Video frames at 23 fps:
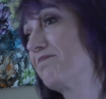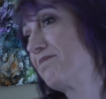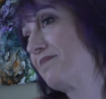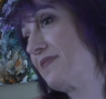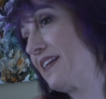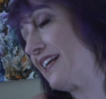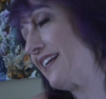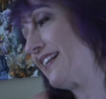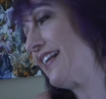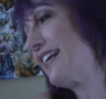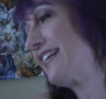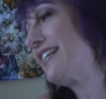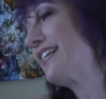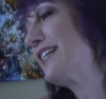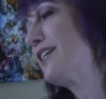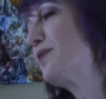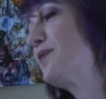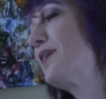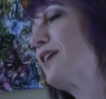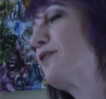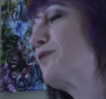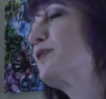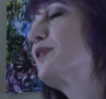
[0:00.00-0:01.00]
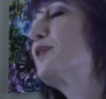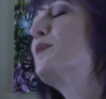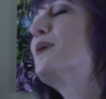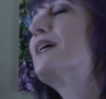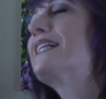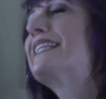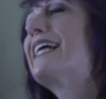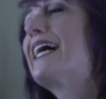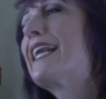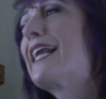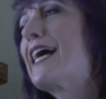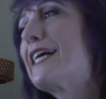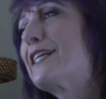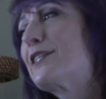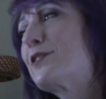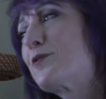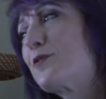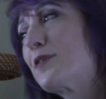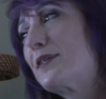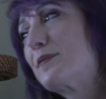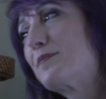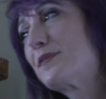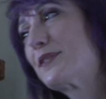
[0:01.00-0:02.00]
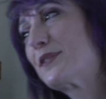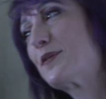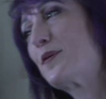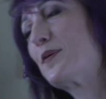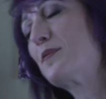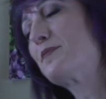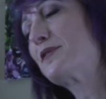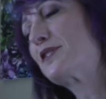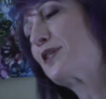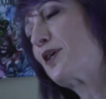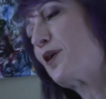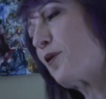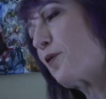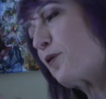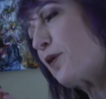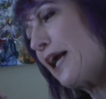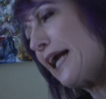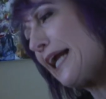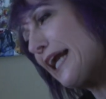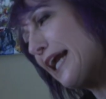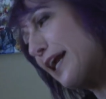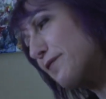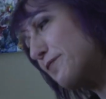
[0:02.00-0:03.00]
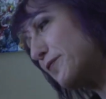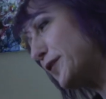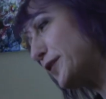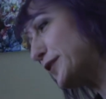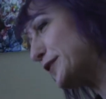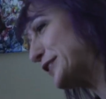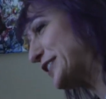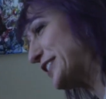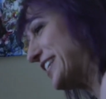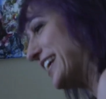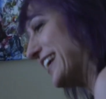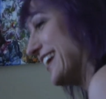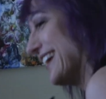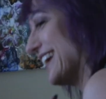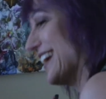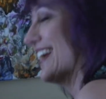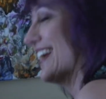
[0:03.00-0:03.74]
say like, you know what, I really want that ice cream, so I'm just gonna Reiki it first.